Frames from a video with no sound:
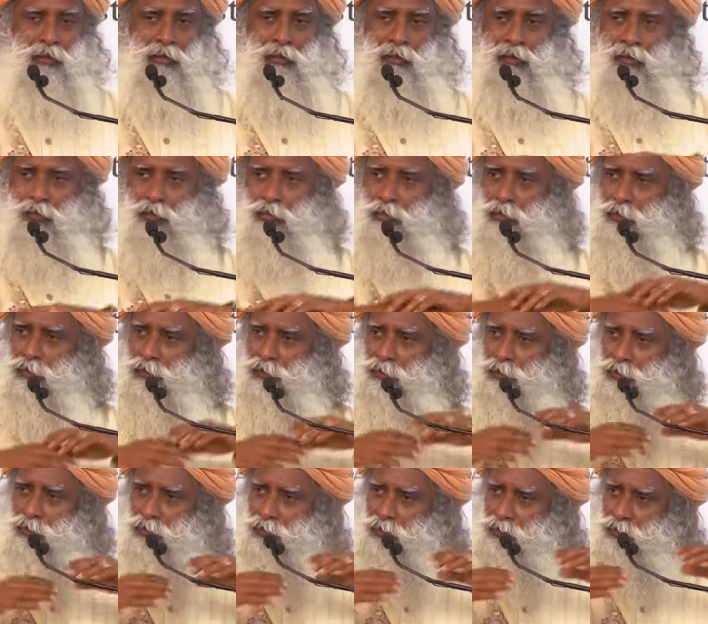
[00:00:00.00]
In all
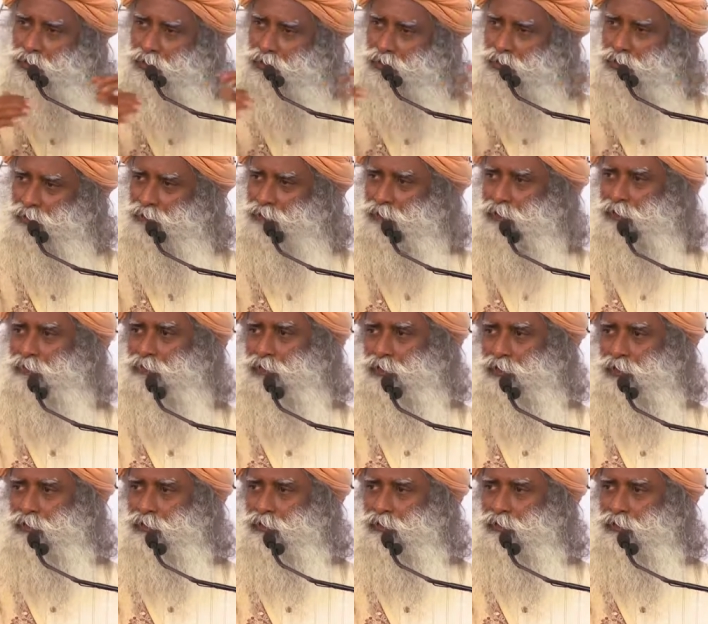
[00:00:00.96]
these years of
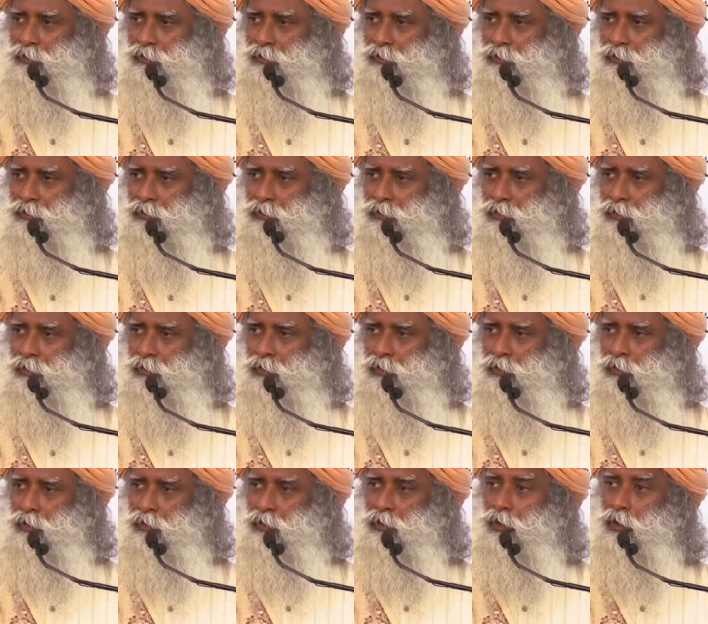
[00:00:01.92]
living,
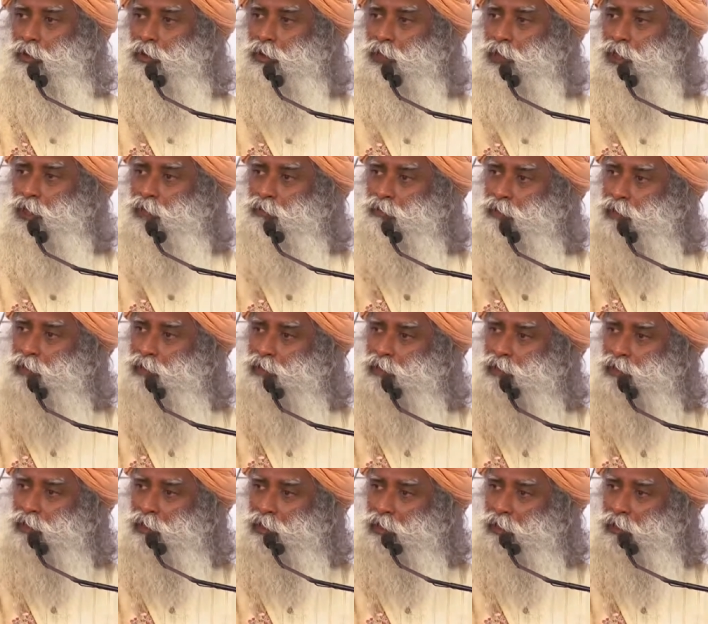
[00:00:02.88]
not even a
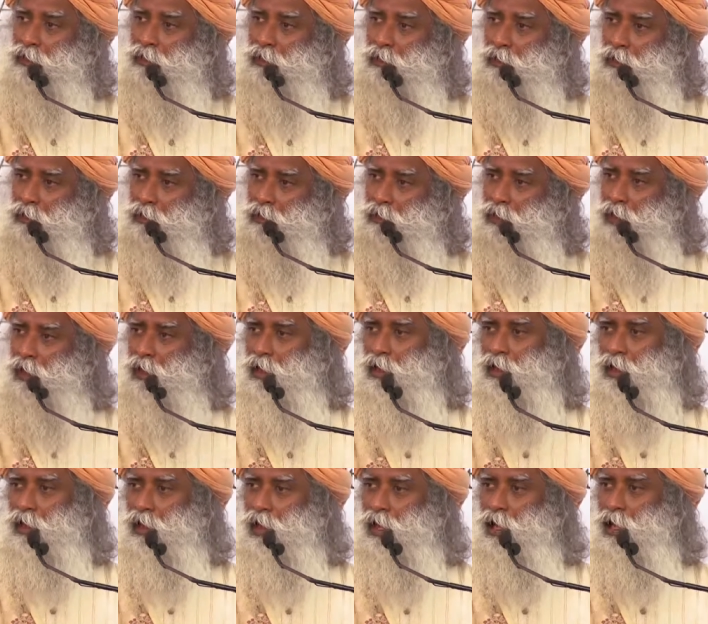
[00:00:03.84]
single
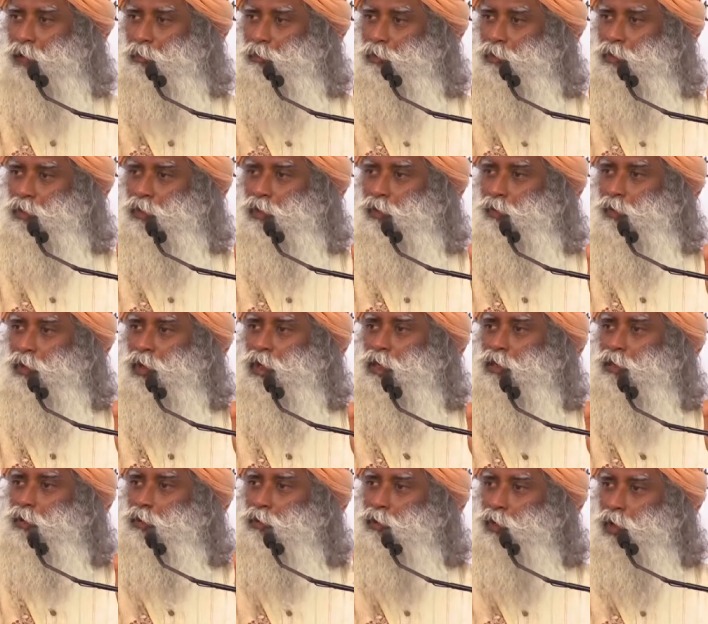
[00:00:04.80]
day happened the way
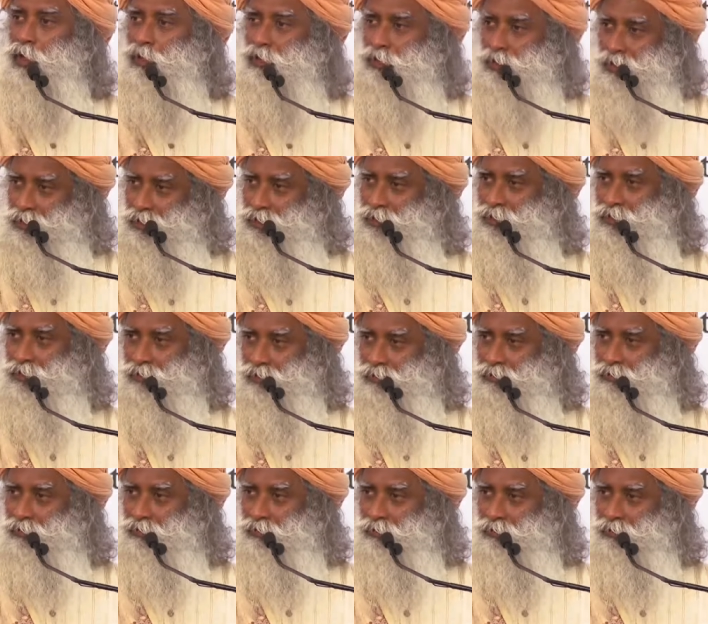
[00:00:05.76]
you want it.
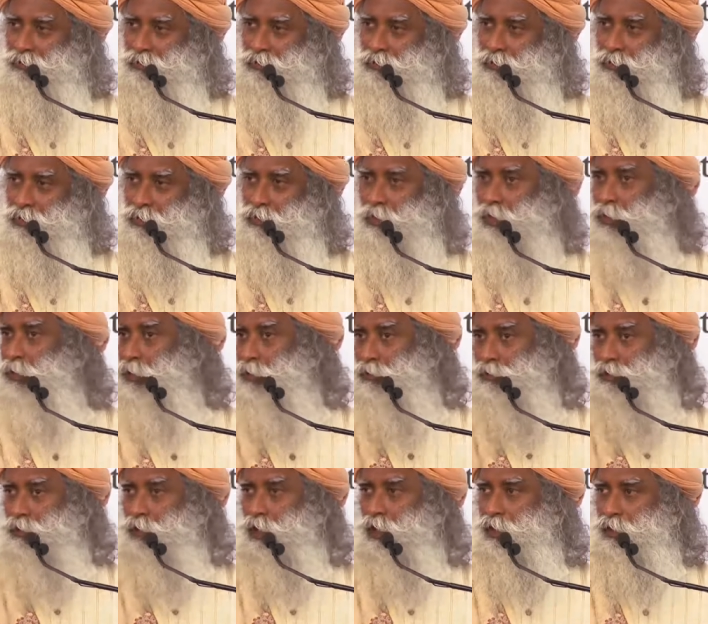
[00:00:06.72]
Not
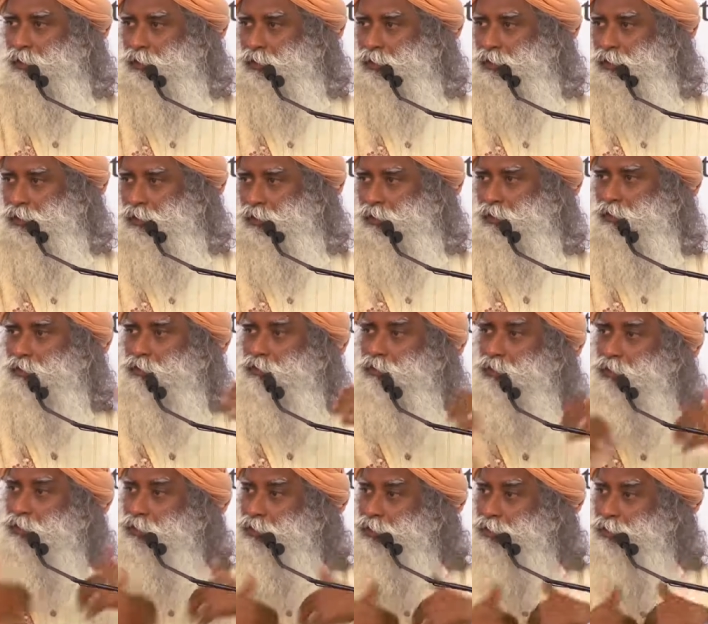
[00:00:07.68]
outside,
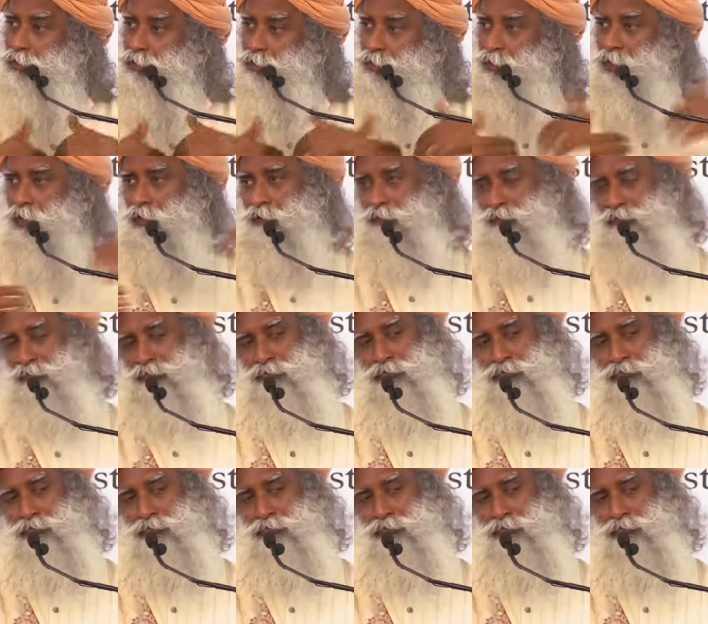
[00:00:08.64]
within yourself.